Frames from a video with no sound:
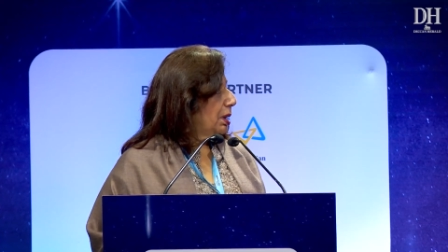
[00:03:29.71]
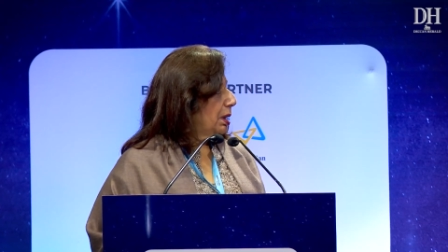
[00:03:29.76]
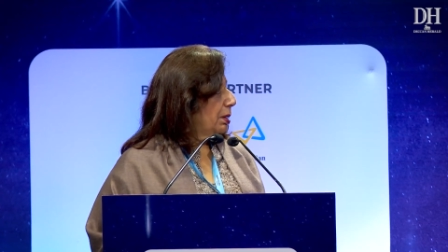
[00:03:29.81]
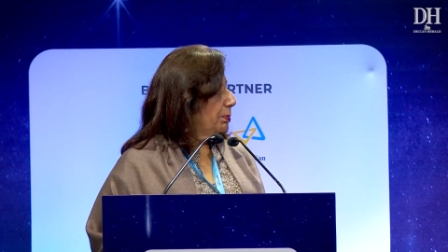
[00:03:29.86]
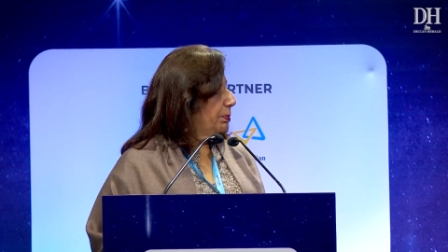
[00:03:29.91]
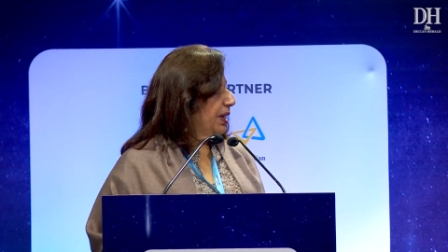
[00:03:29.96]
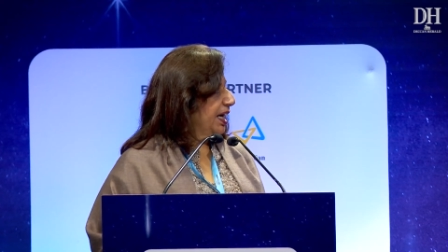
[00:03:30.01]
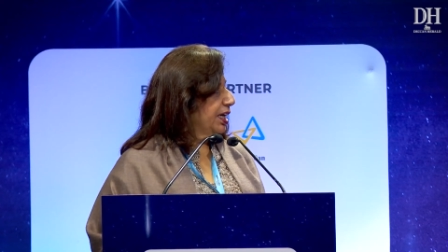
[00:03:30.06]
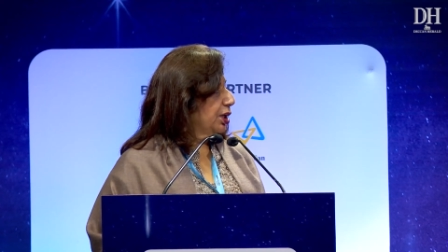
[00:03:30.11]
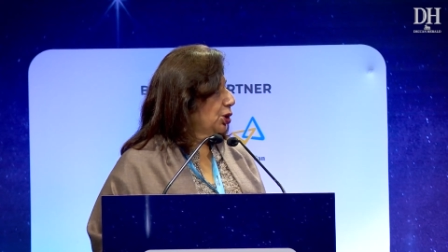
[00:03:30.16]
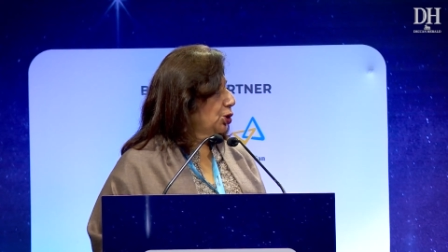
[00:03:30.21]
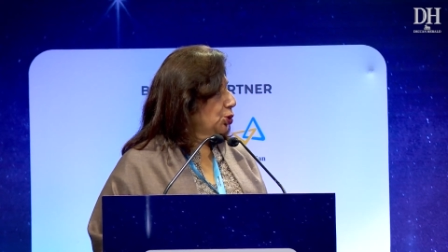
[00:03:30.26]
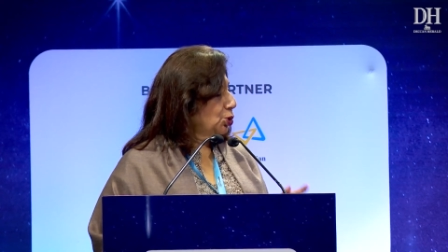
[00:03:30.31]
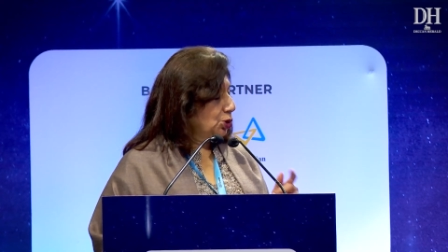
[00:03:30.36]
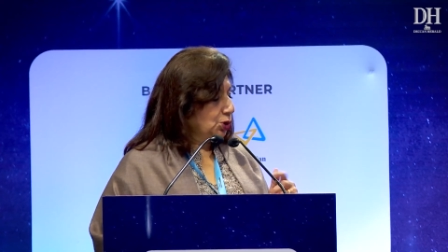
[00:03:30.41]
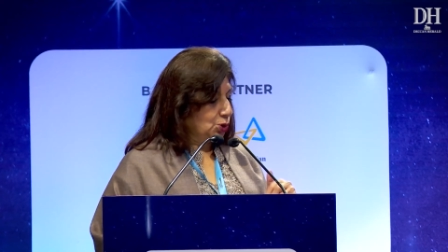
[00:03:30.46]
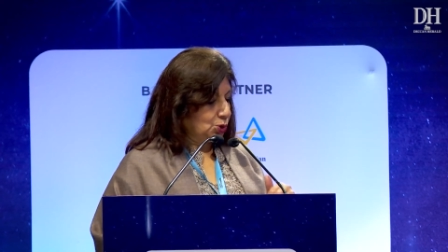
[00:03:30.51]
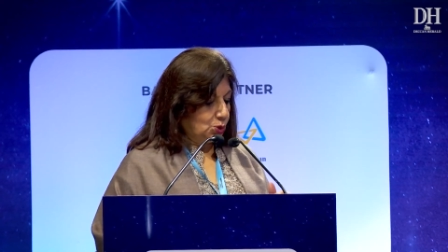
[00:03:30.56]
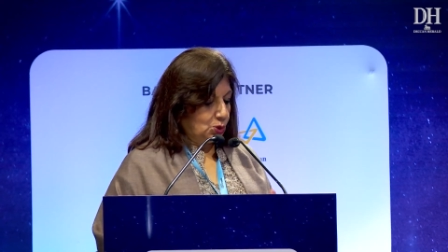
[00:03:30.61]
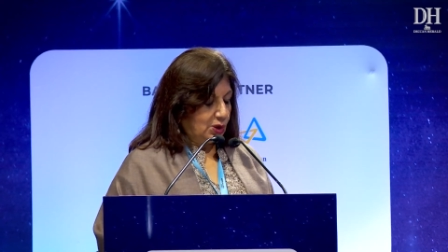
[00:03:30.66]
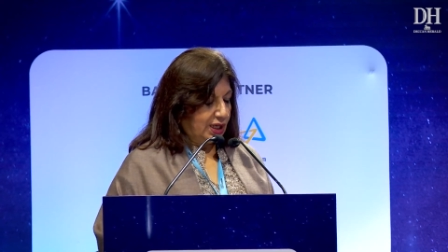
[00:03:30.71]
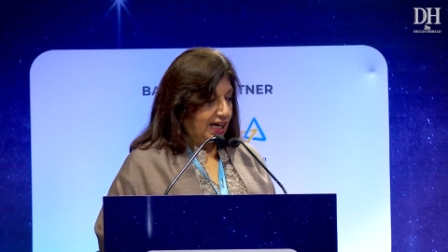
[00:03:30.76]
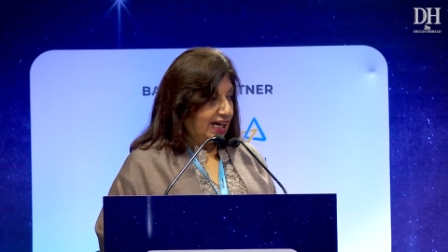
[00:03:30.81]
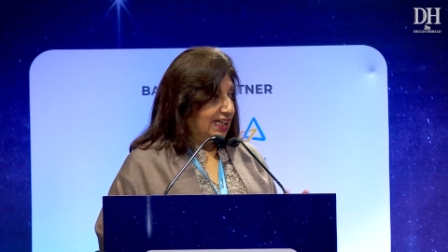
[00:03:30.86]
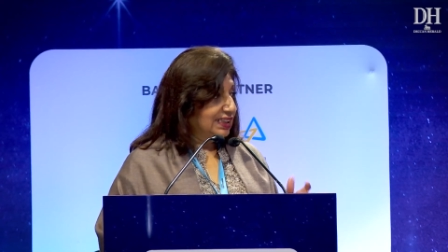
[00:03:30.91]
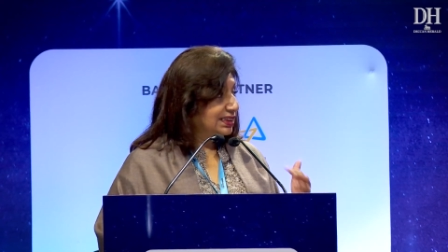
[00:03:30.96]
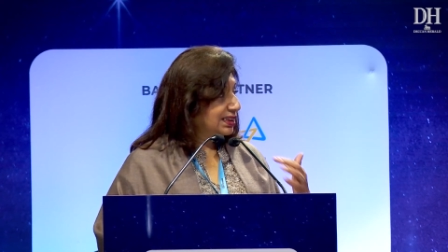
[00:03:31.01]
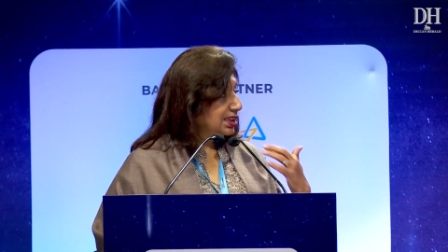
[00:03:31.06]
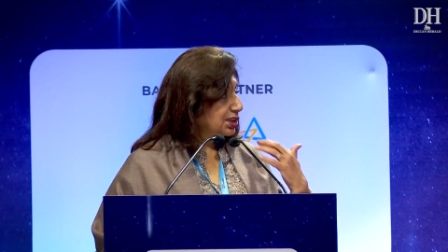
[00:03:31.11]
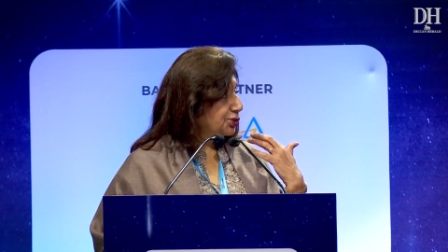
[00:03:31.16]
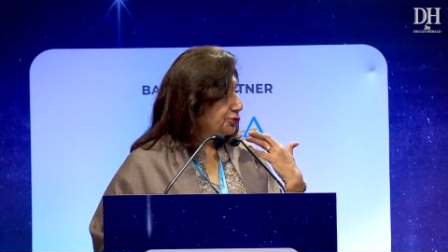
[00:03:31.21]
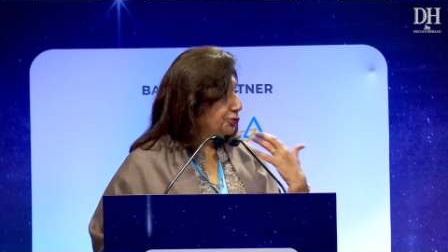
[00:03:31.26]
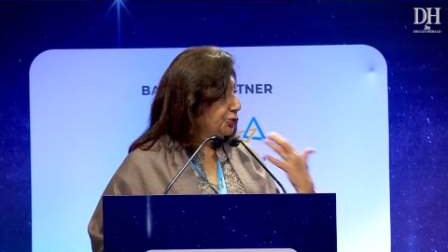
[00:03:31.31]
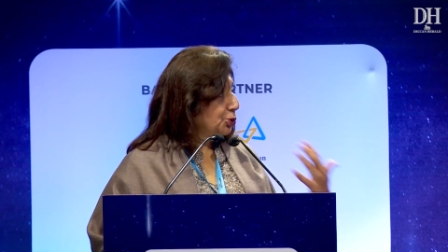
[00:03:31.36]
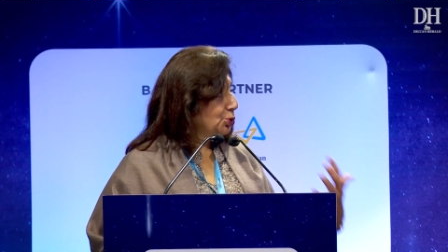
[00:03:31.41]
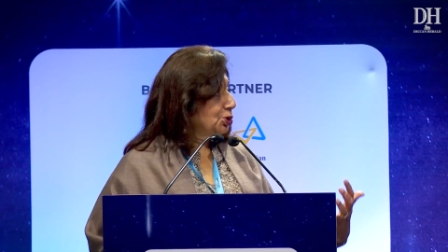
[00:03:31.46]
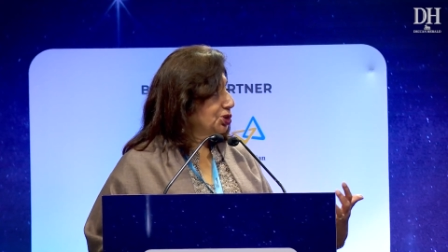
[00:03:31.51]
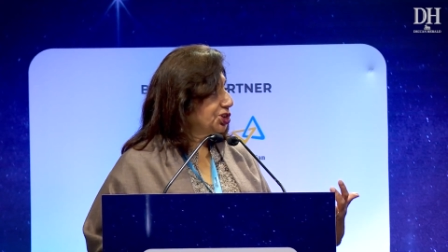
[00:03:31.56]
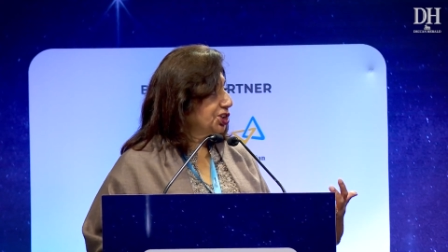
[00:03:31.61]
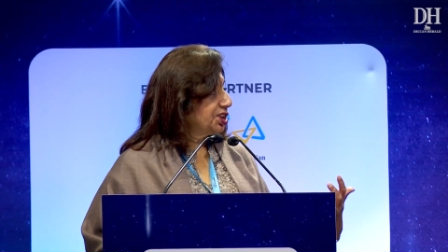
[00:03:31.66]
Bengaluru as this
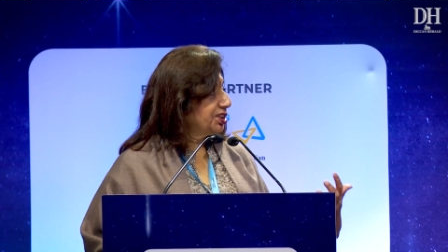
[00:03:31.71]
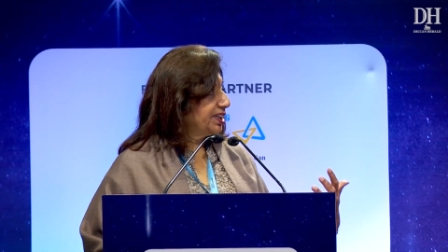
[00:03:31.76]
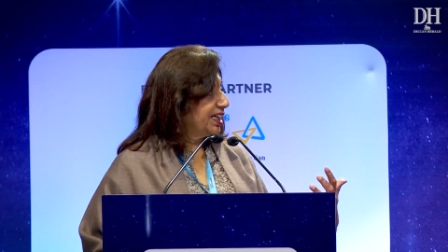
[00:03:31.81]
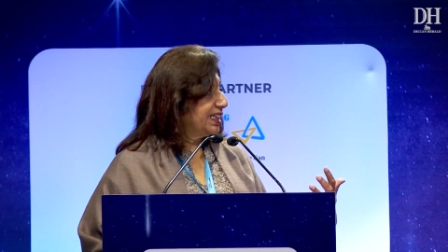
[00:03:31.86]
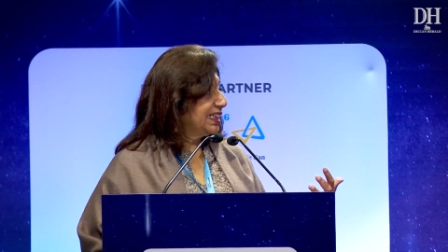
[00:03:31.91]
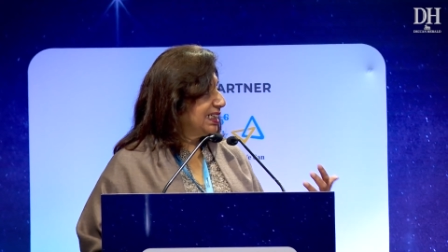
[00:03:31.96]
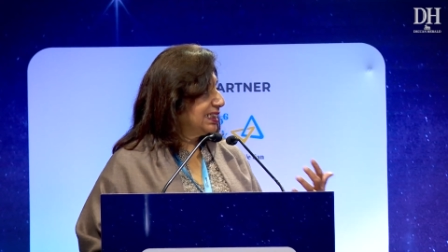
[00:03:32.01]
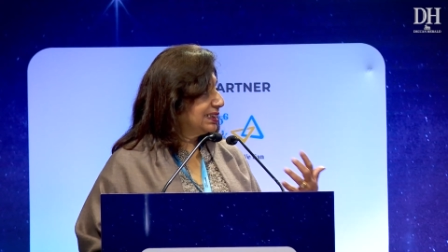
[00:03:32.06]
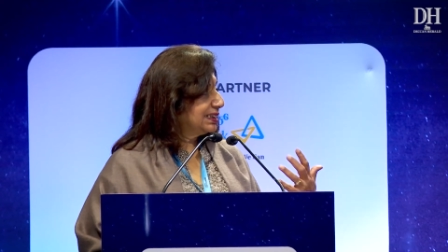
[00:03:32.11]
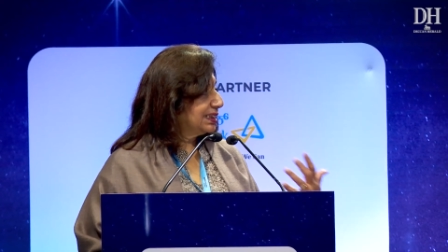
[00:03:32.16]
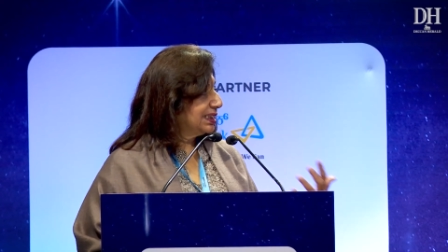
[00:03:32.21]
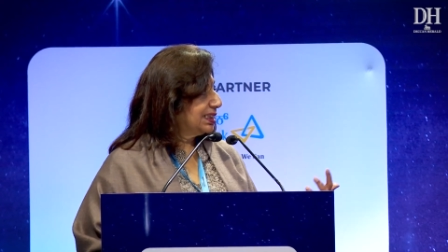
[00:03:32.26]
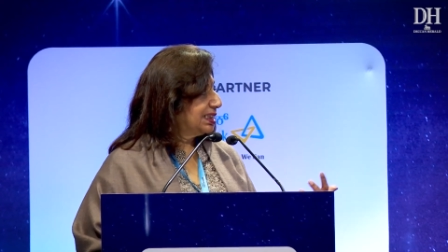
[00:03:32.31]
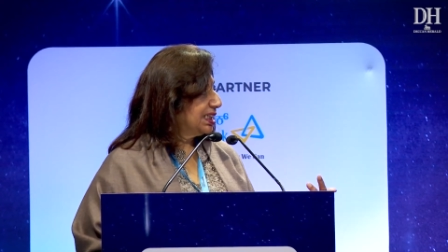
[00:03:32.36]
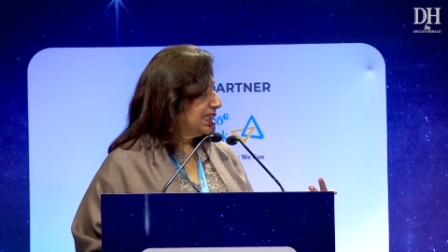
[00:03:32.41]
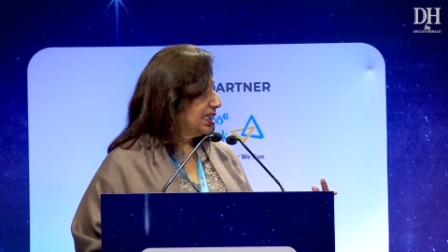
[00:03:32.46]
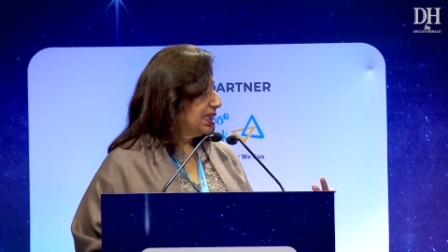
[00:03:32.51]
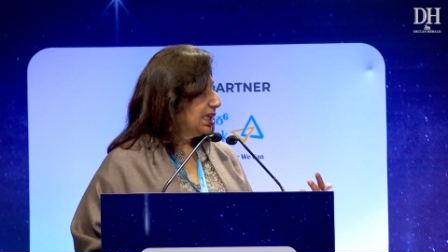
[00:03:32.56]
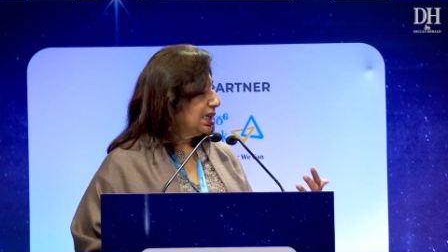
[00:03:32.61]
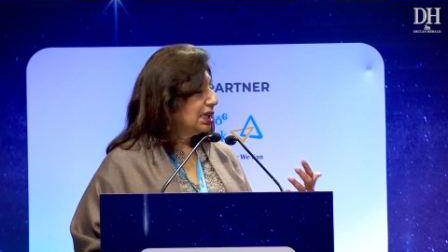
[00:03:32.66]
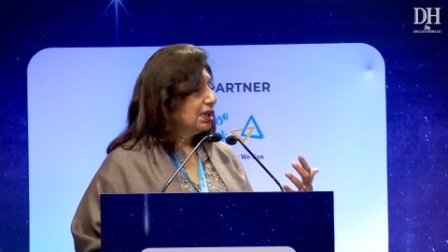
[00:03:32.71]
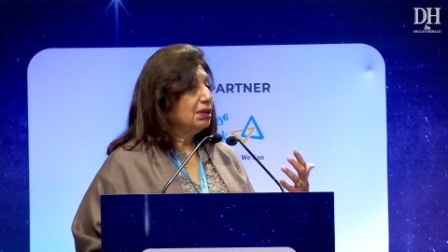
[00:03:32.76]
future-ready city,